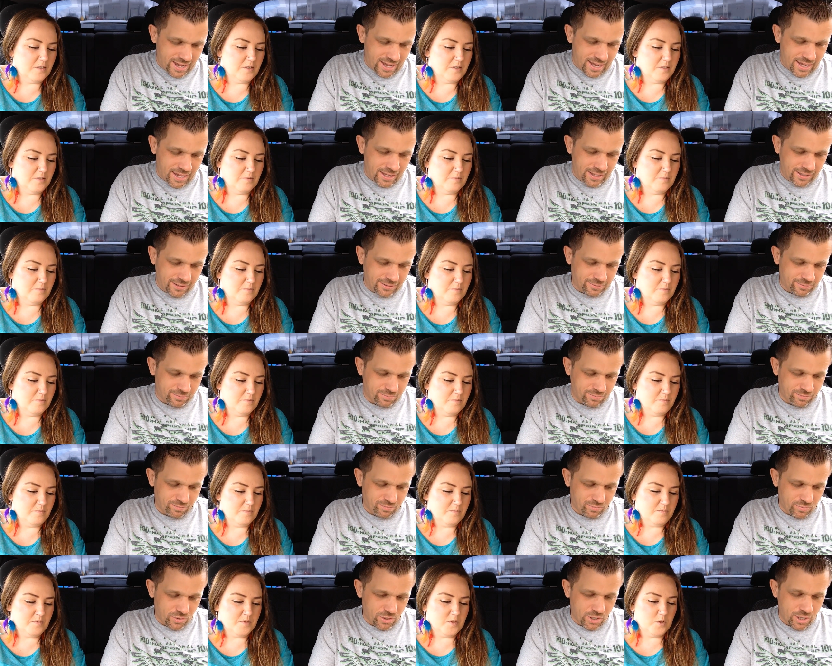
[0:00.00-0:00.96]
Speaker 1: and...
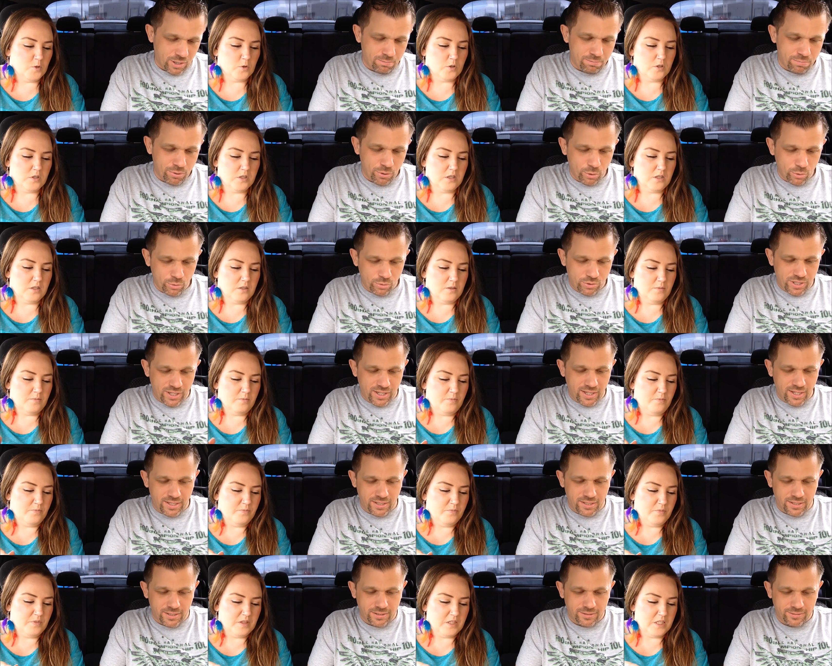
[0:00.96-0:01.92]
a
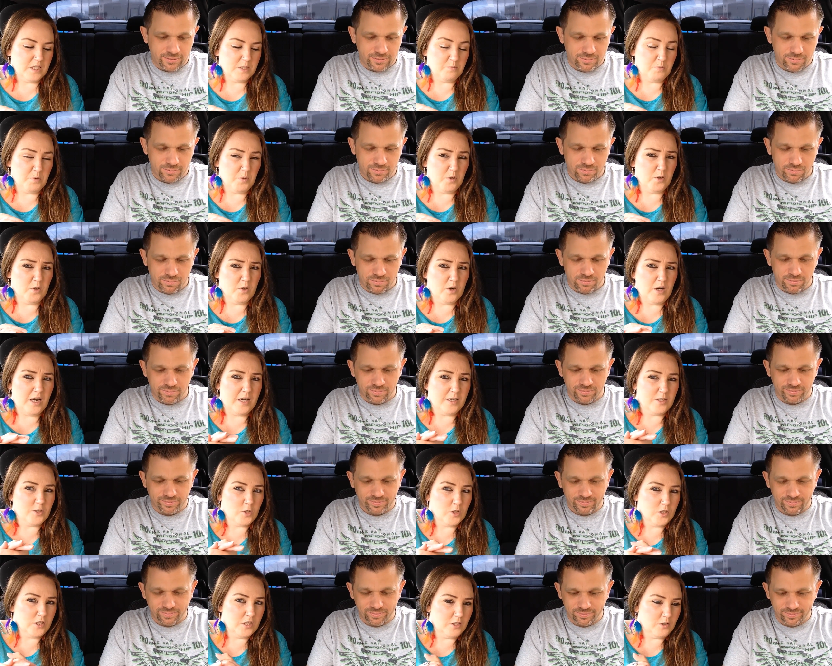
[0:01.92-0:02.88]
poutine.
Speaker 2: This burger
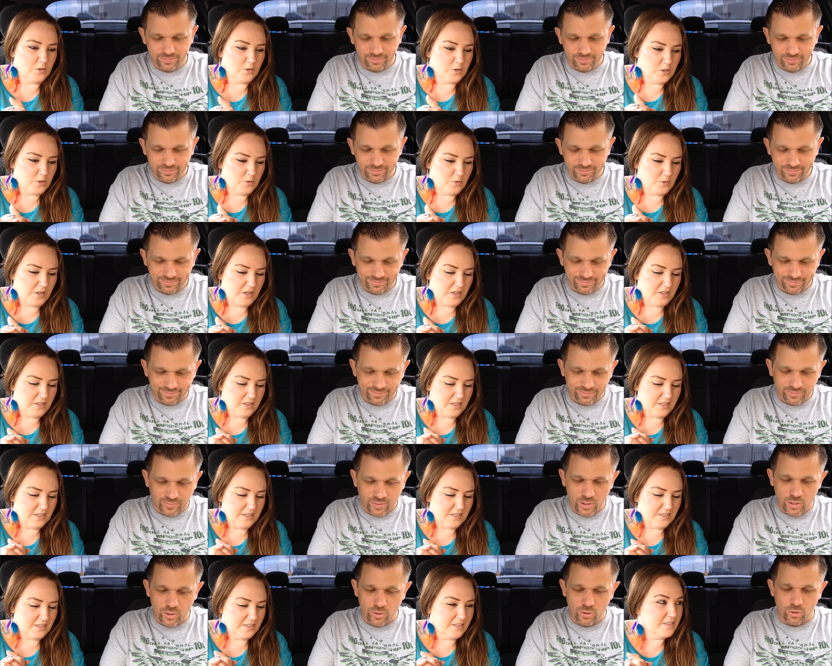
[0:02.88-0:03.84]
actually looks
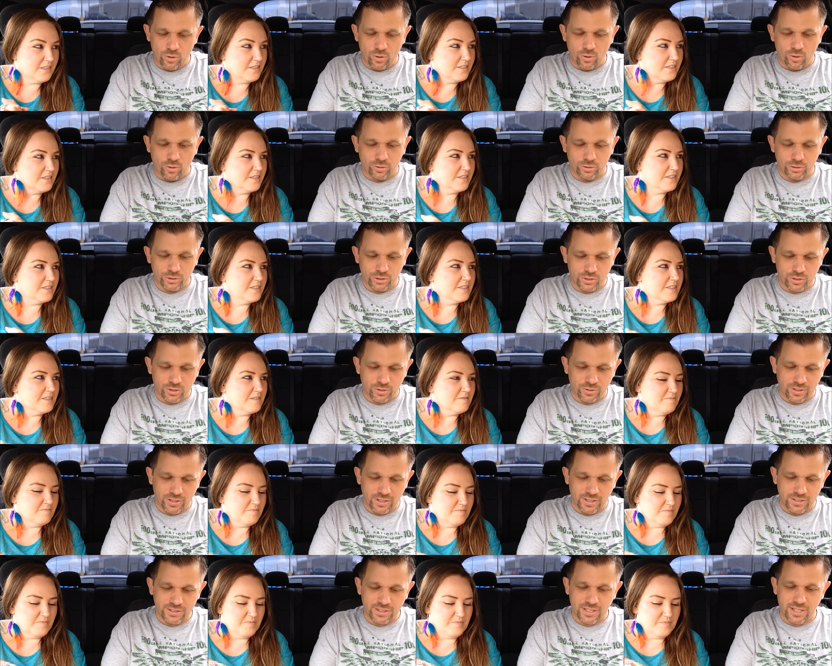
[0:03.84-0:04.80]
okay.
Speaker 1: Oh, just look
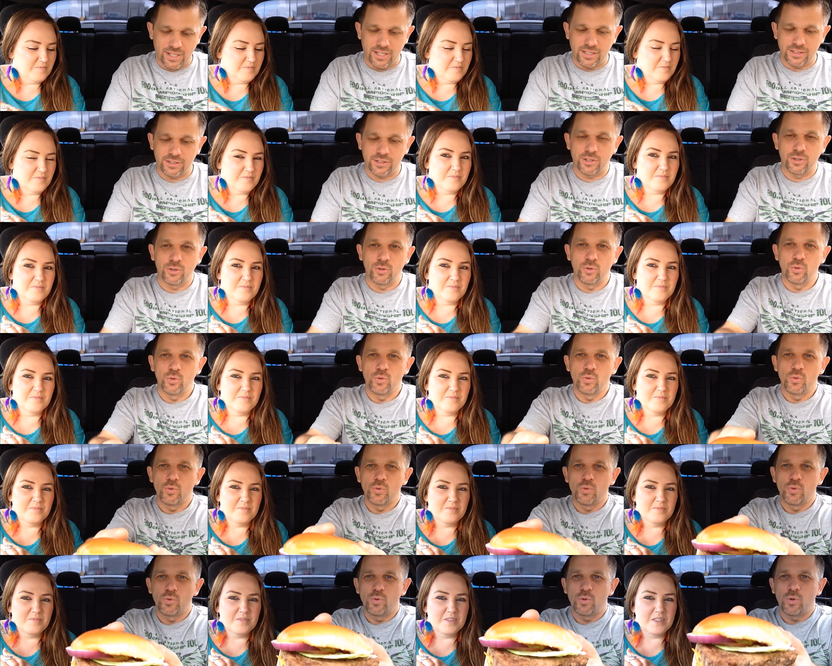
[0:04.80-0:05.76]
at this, guys.
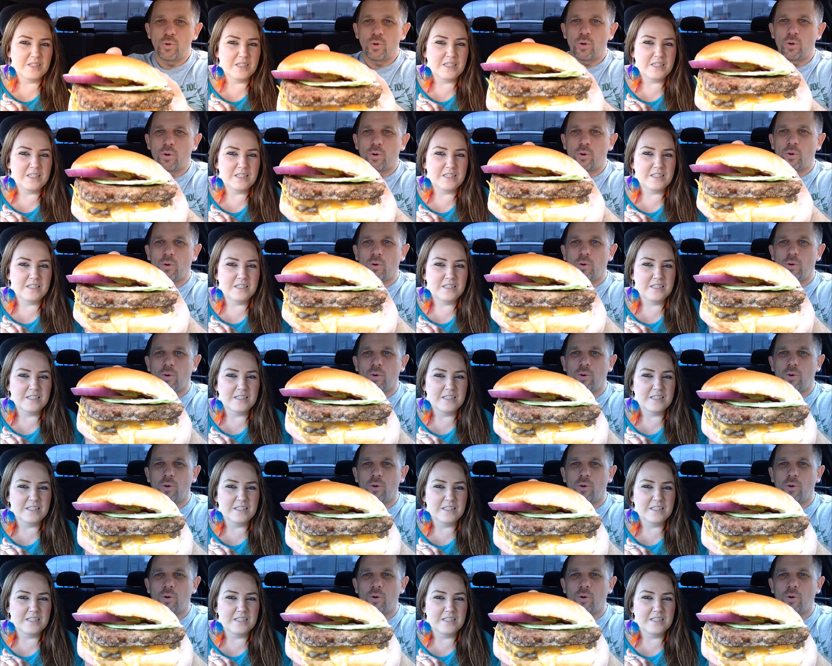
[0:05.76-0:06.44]
Oh, ho,